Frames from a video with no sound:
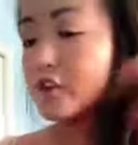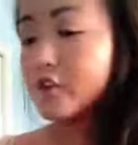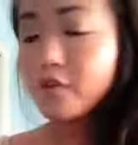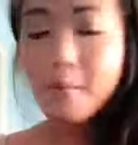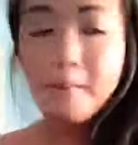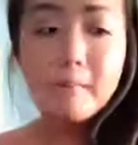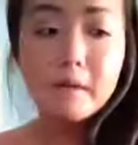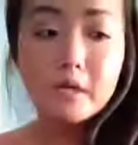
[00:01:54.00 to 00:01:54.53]
are the
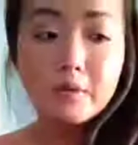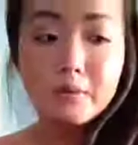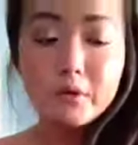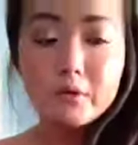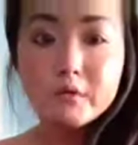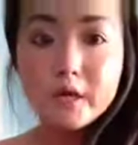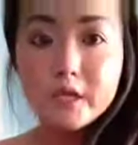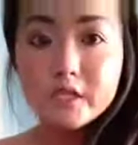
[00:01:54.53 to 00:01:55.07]
mini
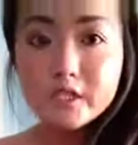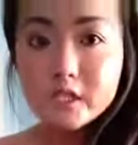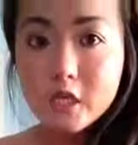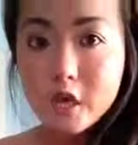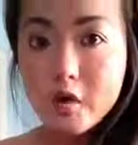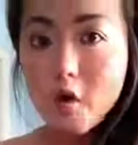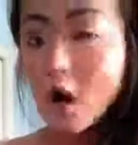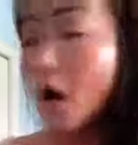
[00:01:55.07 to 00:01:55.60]
Polaroids,
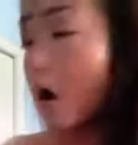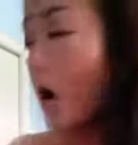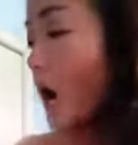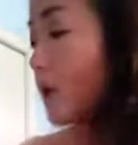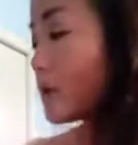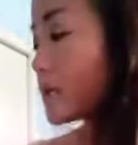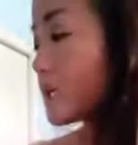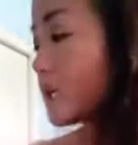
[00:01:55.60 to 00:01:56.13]
so
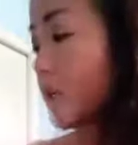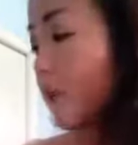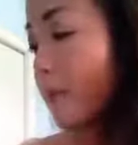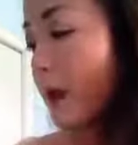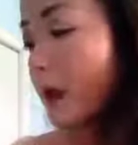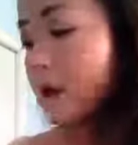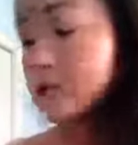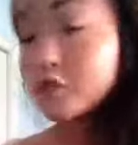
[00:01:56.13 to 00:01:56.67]
I was going to
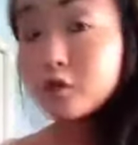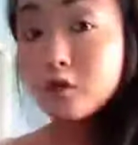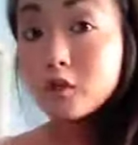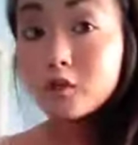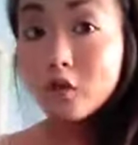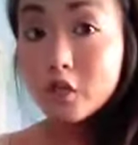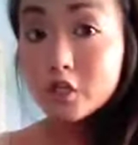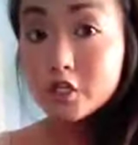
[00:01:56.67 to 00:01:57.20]
compare it to a
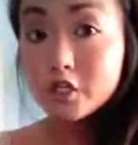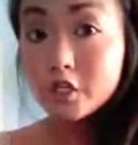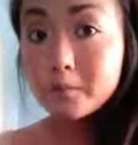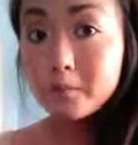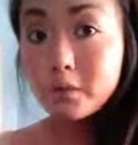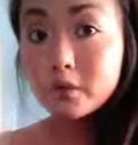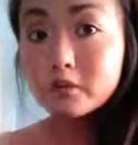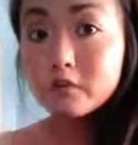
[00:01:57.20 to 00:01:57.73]
larger
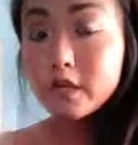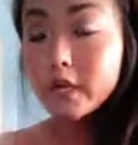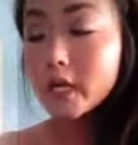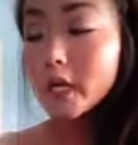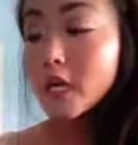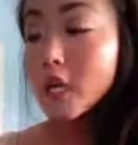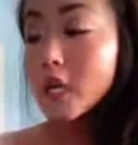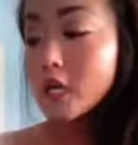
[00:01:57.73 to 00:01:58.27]
Polaroid.